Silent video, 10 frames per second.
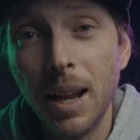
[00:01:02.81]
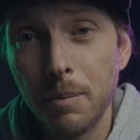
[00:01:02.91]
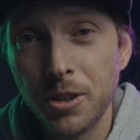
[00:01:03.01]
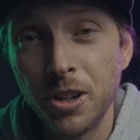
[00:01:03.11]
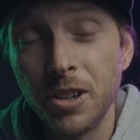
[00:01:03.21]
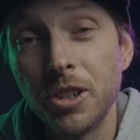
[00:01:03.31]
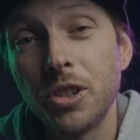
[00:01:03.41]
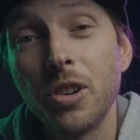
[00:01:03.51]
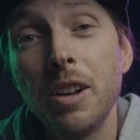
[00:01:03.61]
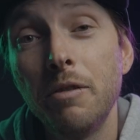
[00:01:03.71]
amateur,
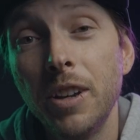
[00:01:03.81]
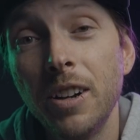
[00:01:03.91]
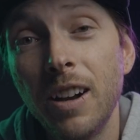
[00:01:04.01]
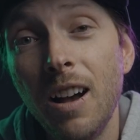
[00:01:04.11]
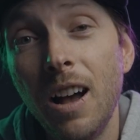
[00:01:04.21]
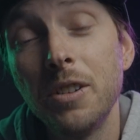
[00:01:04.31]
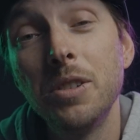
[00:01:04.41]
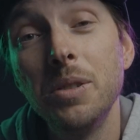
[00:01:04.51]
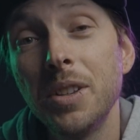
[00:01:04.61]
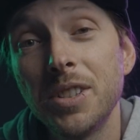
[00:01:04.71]
just trying to figure out how to
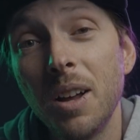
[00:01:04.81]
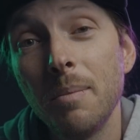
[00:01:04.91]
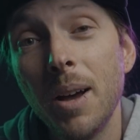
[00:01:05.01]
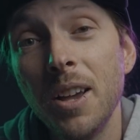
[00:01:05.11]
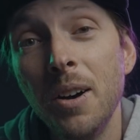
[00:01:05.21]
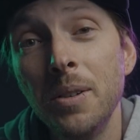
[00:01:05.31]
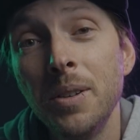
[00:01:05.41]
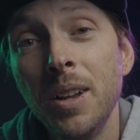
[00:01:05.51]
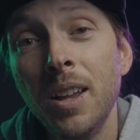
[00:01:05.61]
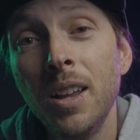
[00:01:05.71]
do this on my
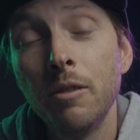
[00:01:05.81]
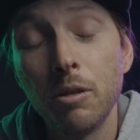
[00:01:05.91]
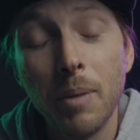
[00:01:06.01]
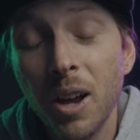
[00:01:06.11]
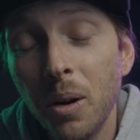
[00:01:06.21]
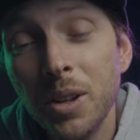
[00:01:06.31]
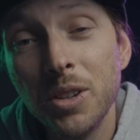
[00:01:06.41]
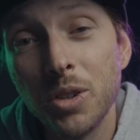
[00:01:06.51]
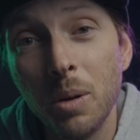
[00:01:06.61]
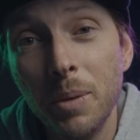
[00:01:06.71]
own, for my own
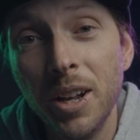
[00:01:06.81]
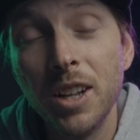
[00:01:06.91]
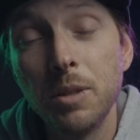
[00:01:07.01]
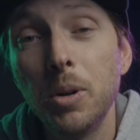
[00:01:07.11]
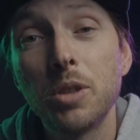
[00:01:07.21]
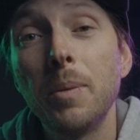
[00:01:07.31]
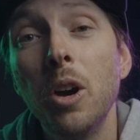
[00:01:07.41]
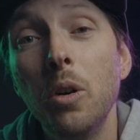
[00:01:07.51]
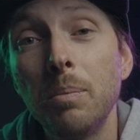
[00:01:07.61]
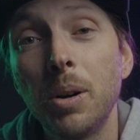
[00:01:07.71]
enjoyment and to push my
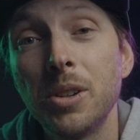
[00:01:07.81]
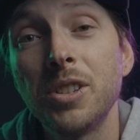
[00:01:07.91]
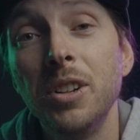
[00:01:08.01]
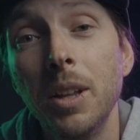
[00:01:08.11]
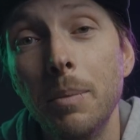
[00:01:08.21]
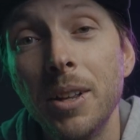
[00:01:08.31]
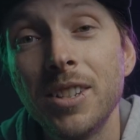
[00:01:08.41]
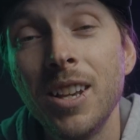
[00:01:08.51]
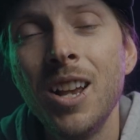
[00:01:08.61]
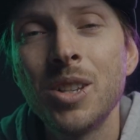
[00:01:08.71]
own personal
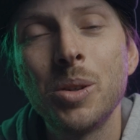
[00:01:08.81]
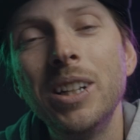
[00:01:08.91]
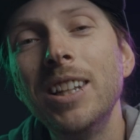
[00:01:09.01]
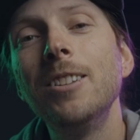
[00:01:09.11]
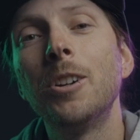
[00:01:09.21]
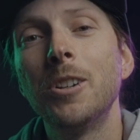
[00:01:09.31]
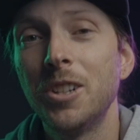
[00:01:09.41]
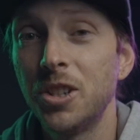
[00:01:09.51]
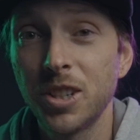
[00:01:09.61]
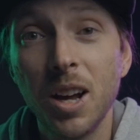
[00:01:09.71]
limits. So I need to learn to
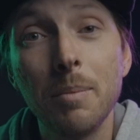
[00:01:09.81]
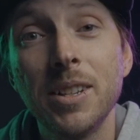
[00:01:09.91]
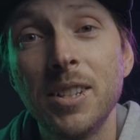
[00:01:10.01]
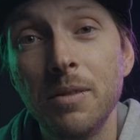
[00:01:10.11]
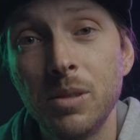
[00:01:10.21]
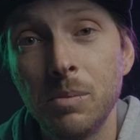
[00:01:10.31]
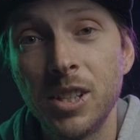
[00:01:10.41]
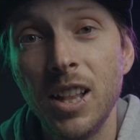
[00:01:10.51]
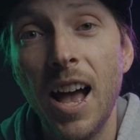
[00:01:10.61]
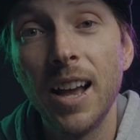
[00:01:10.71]
just cut myself some
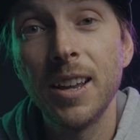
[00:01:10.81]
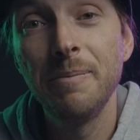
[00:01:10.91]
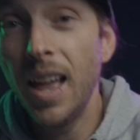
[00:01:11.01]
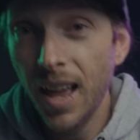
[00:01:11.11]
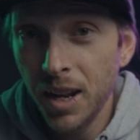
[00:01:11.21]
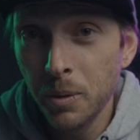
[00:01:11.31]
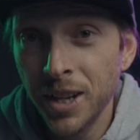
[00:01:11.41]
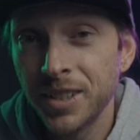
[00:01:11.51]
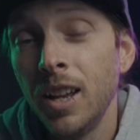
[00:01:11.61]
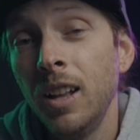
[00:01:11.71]
slack.
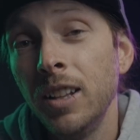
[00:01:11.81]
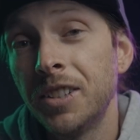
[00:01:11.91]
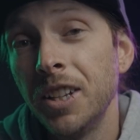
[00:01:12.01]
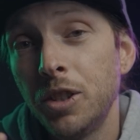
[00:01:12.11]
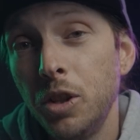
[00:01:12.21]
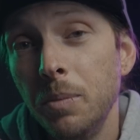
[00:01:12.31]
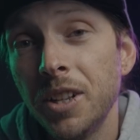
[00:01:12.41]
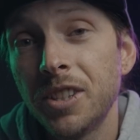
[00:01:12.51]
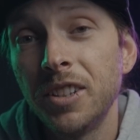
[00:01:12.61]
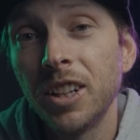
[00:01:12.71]
Anyways, let's get 2
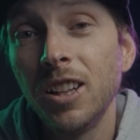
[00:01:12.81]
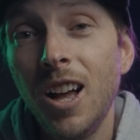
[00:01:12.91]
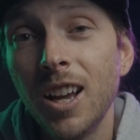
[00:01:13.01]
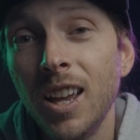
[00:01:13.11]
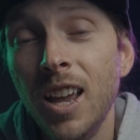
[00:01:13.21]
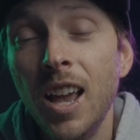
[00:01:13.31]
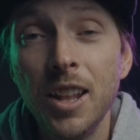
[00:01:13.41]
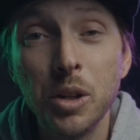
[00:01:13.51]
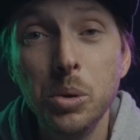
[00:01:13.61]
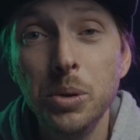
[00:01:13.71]
minutes on the clock
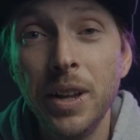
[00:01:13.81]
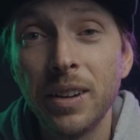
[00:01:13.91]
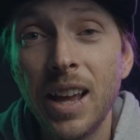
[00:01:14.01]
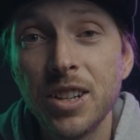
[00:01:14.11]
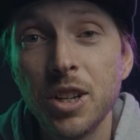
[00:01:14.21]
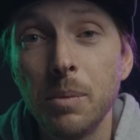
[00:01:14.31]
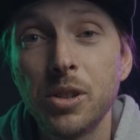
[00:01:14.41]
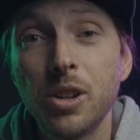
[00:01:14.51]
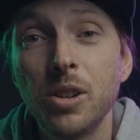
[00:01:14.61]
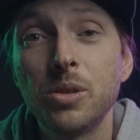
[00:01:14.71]
and the cooldown catch-up
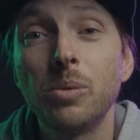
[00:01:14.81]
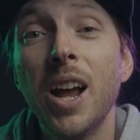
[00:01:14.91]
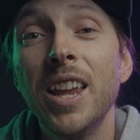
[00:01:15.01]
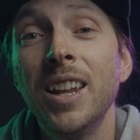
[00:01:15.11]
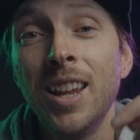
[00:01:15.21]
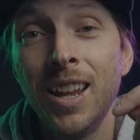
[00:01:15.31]
starts right